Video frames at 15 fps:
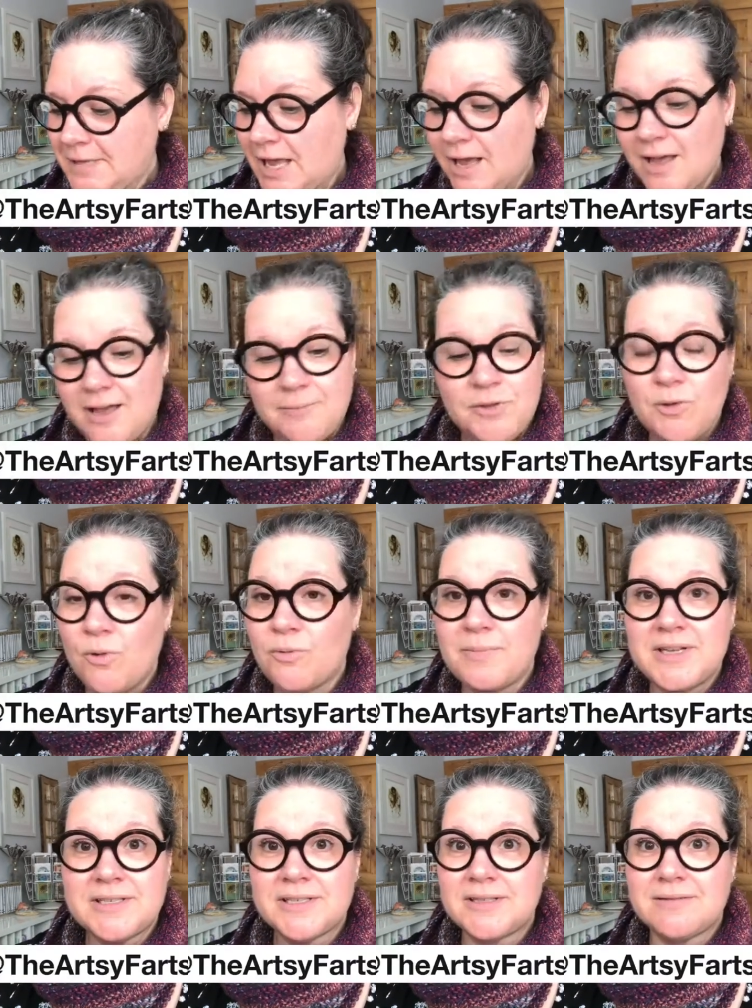um, you won't
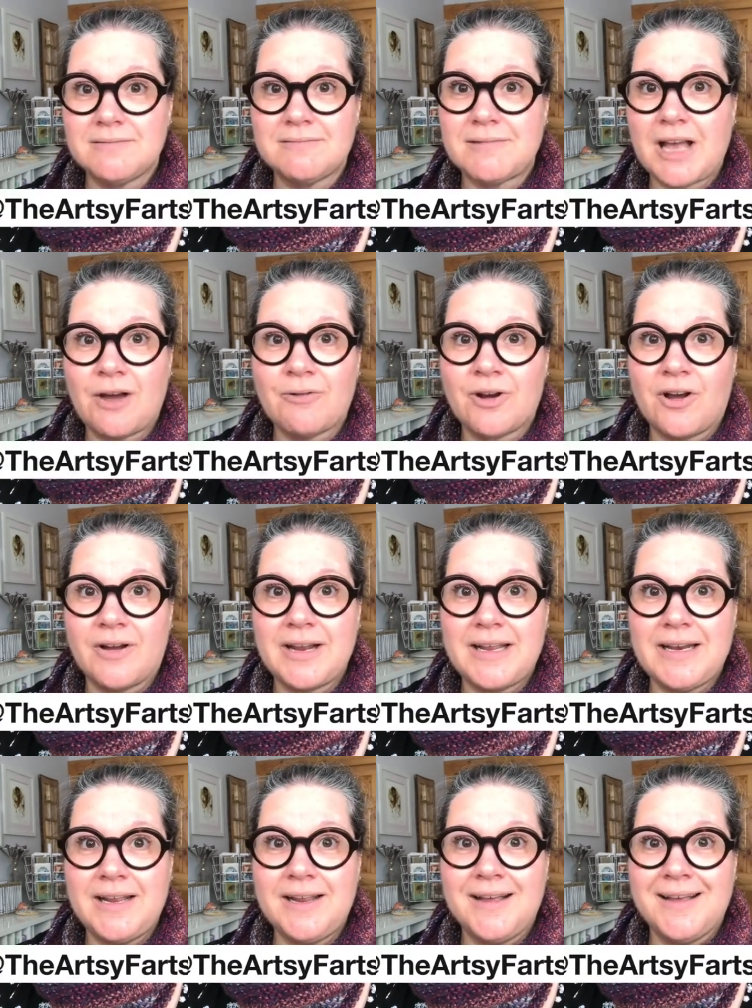miss out on
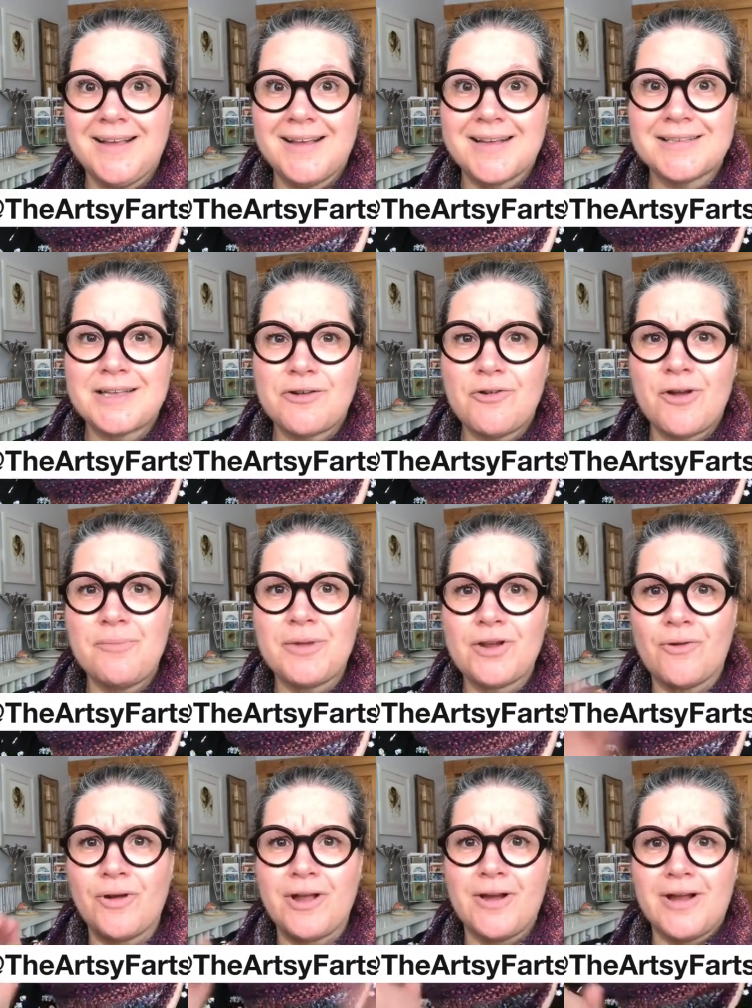any because I know I've been
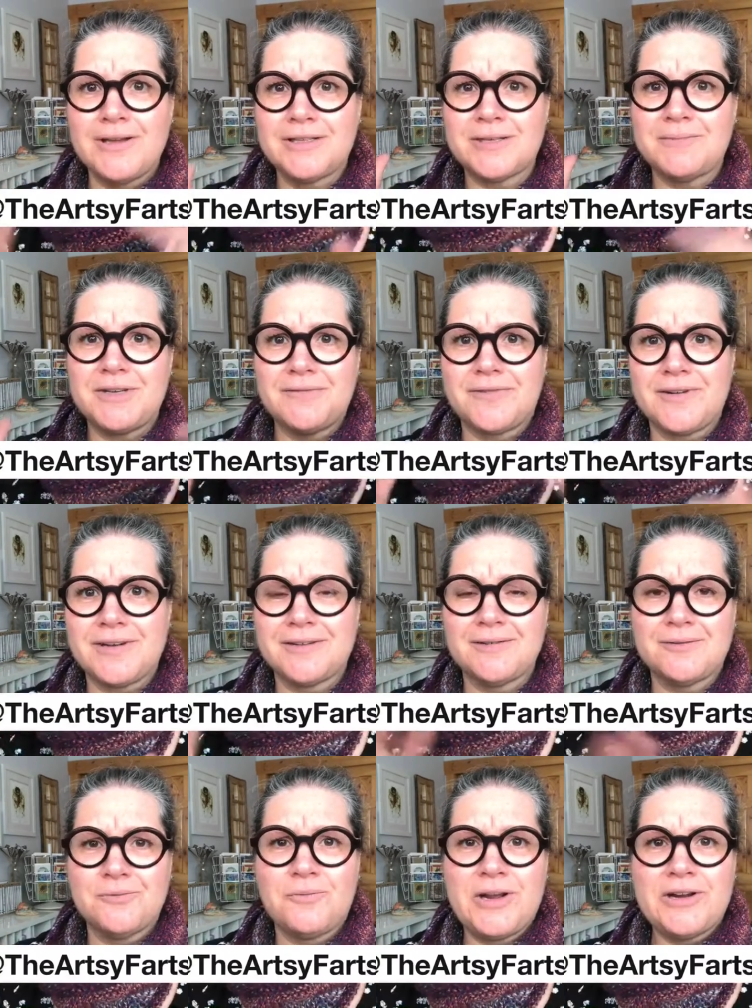going on some different
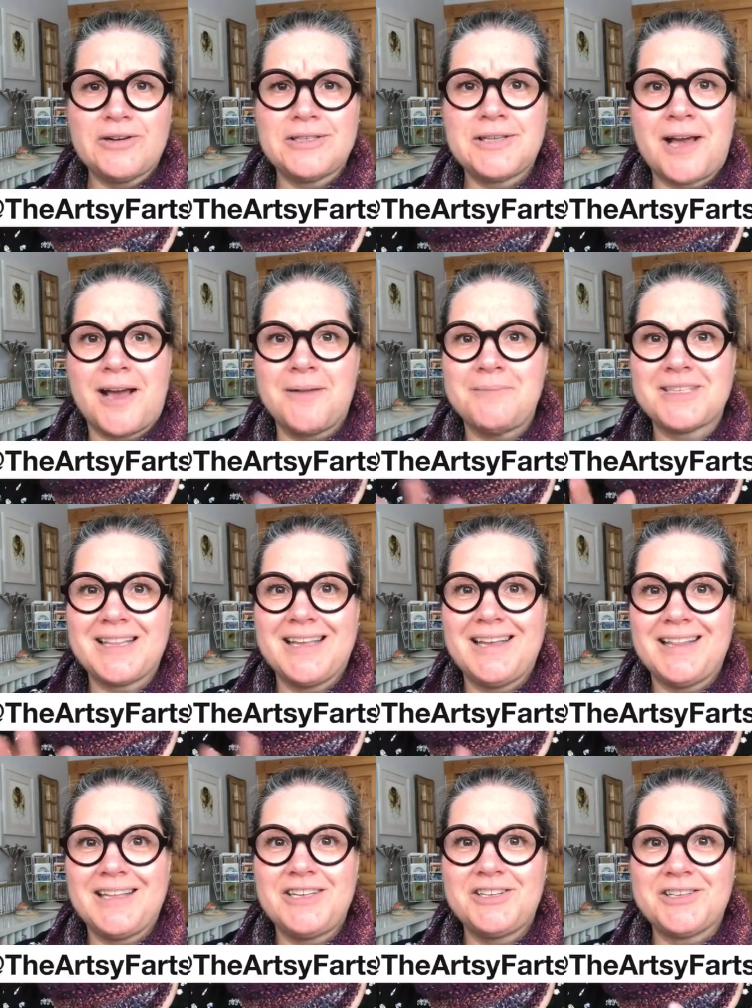weird times
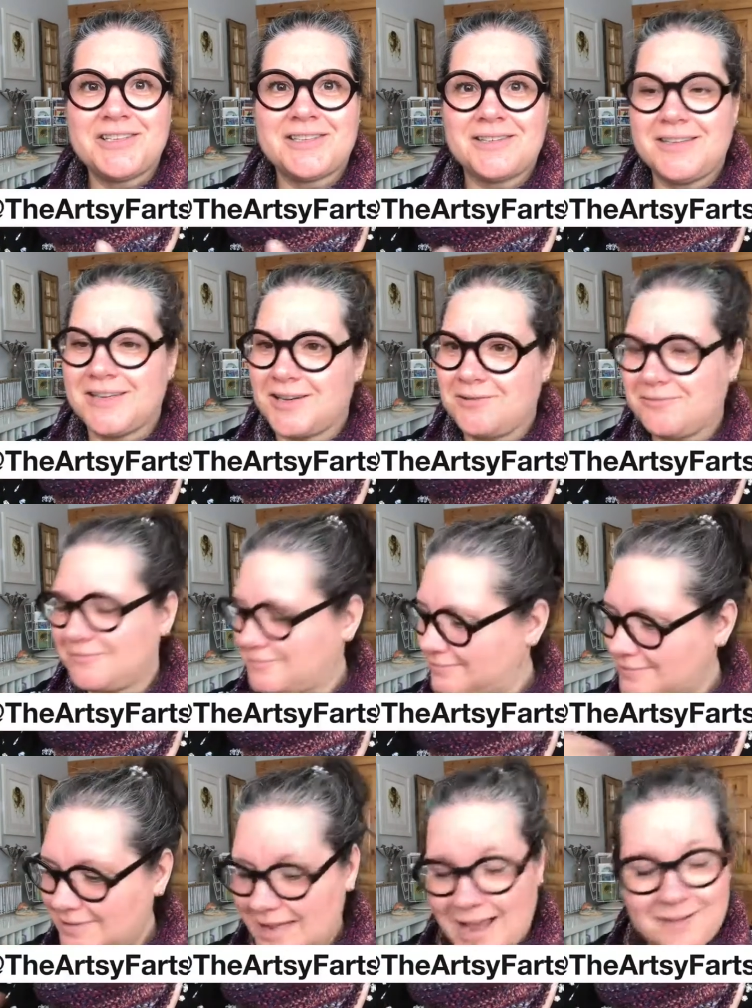lately. Just, you know,
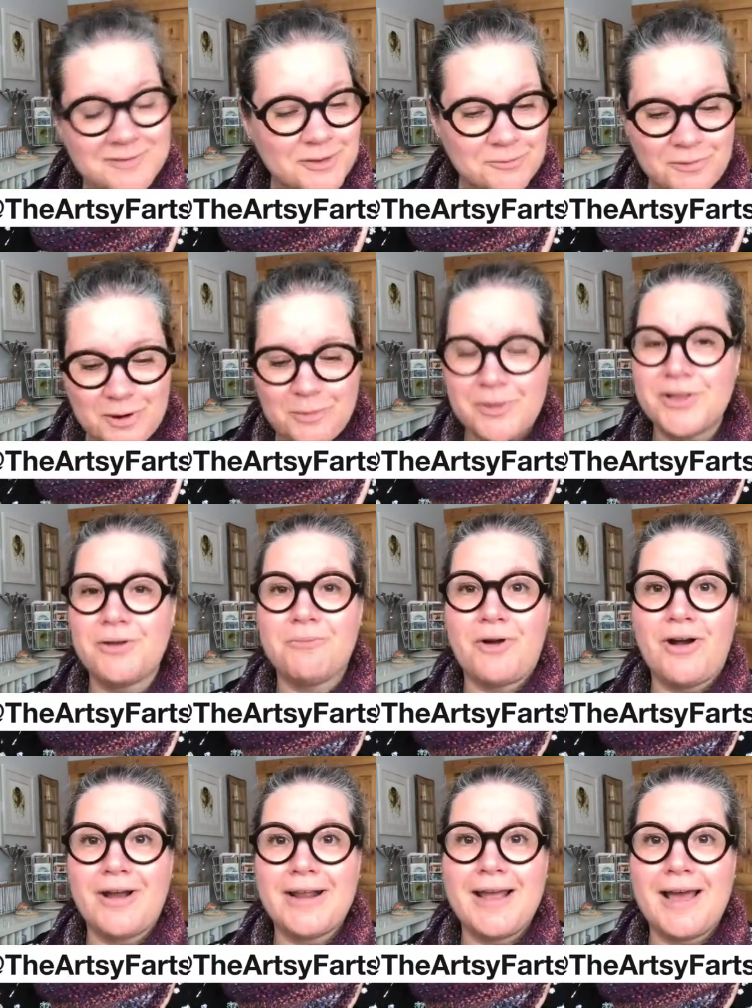have to work with your
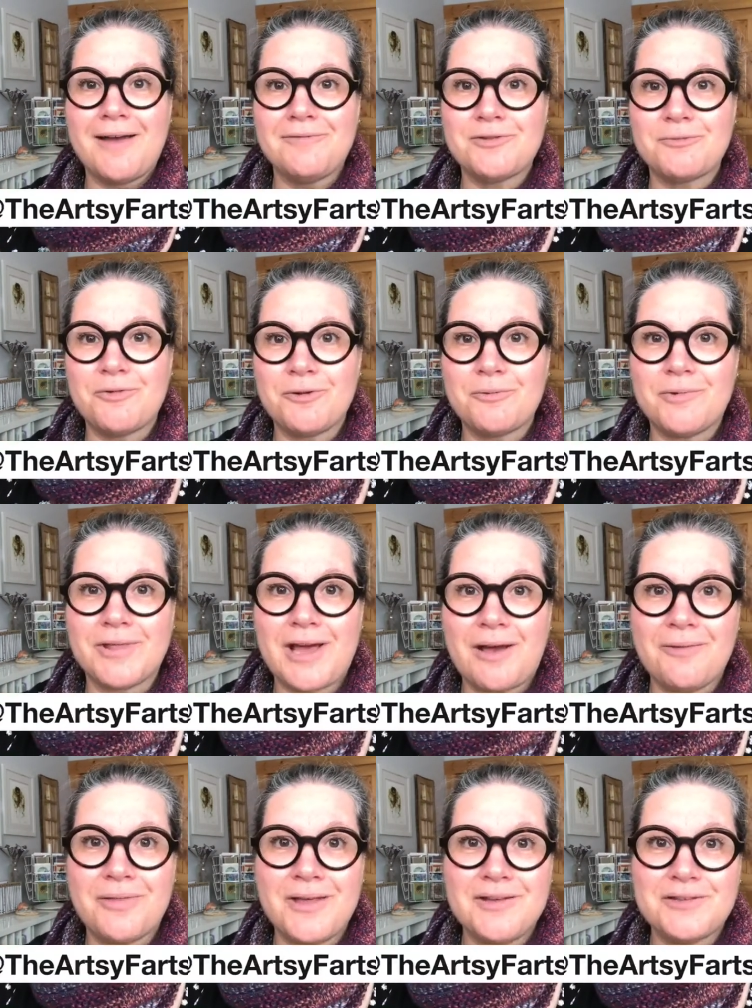body, have to work with
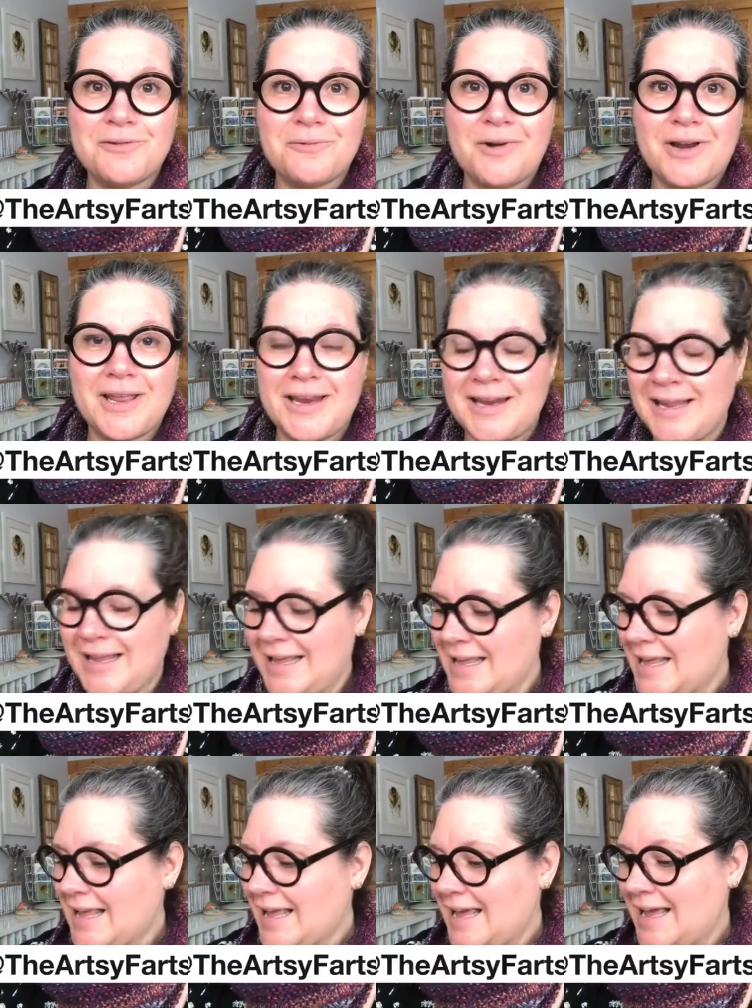how things are working.
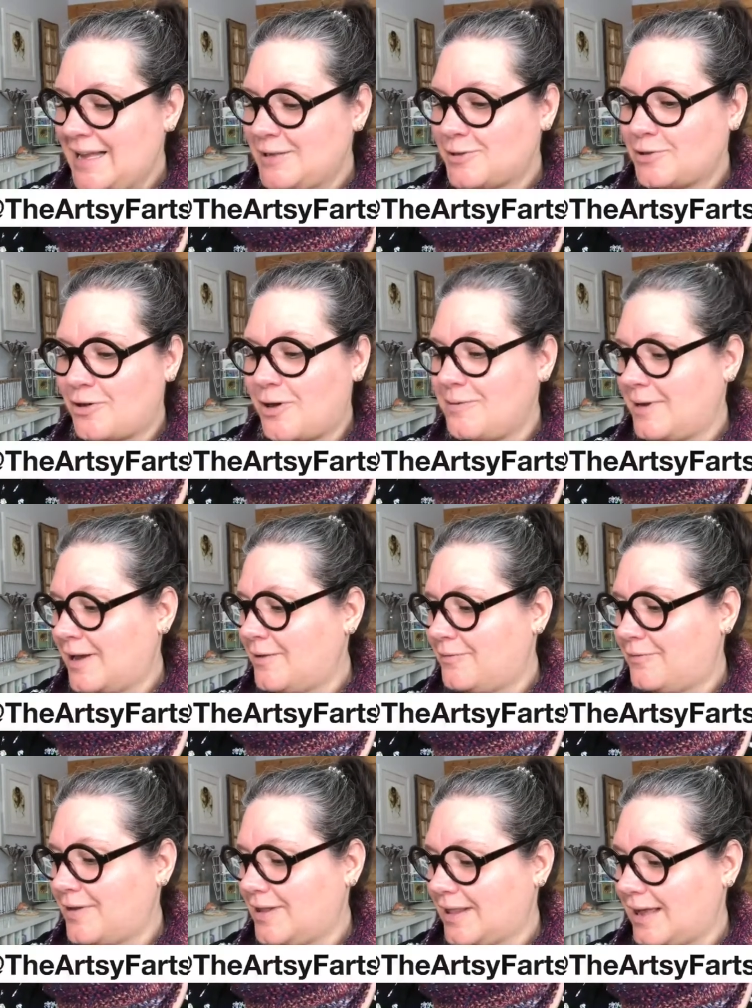And so I, I
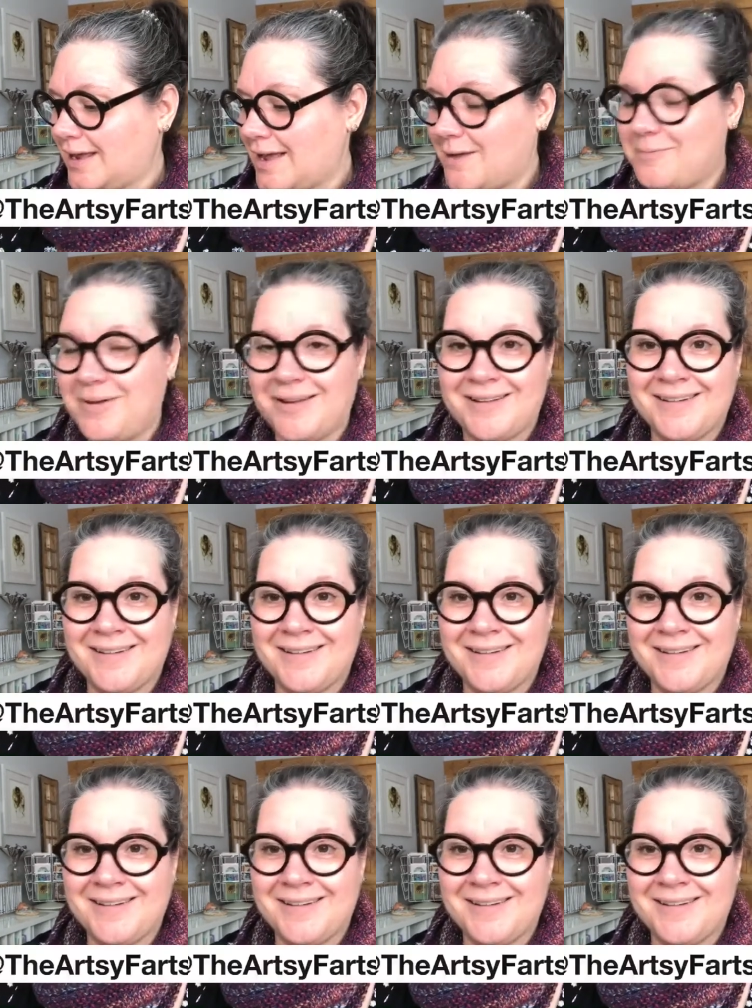feel like I'm